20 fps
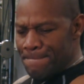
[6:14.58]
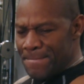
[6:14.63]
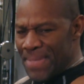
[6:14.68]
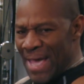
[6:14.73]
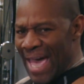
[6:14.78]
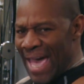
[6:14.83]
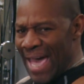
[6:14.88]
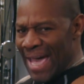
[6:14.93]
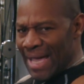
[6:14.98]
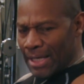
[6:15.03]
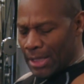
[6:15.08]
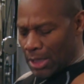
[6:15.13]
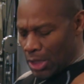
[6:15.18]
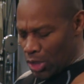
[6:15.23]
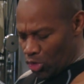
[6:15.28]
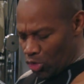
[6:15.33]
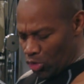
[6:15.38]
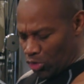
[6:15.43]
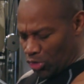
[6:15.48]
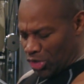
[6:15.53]
back
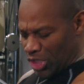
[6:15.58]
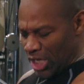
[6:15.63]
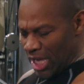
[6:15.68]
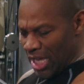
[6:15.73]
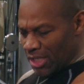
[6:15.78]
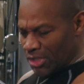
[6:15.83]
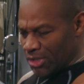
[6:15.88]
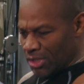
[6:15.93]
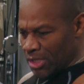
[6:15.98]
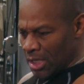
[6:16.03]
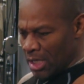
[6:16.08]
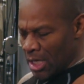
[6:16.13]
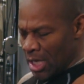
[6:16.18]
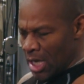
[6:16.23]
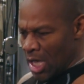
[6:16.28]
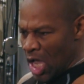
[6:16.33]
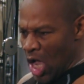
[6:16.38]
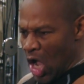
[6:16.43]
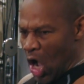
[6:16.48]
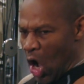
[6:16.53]
and your chest
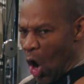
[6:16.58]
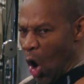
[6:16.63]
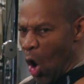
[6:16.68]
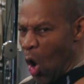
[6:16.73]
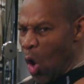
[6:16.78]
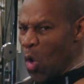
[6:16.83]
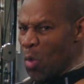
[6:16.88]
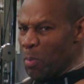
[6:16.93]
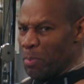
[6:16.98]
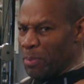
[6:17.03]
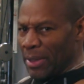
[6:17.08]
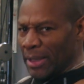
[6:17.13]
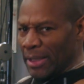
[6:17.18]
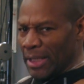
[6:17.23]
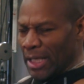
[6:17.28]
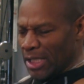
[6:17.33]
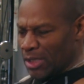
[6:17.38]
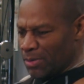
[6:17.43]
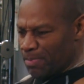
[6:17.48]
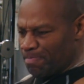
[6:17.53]

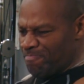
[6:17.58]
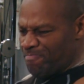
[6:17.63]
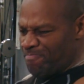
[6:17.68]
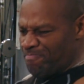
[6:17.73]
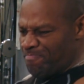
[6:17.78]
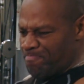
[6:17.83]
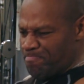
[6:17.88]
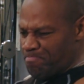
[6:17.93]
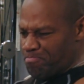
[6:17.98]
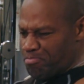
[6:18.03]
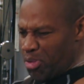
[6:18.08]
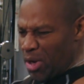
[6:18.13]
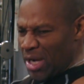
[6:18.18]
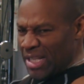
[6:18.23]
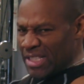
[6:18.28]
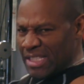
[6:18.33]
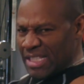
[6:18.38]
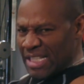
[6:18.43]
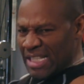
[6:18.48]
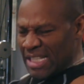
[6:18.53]
open and
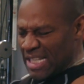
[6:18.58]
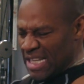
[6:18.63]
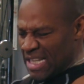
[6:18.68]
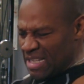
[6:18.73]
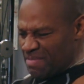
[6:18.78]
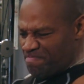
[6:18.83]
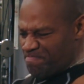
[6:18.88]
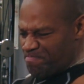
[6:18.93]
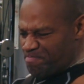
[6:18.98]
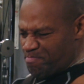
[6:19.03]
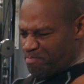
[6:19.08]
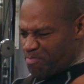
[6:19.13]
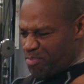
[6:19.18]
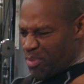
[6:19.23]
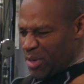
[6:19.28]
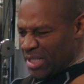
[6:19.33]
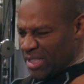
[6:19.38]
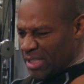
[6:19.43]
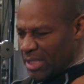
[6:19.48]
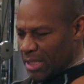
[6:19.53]
pressing and
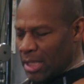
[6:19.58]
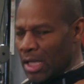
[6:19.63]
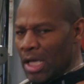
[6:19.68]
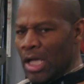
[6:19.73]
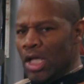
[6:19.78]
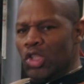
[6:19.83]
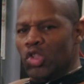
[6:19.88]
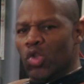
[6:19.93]
pressing.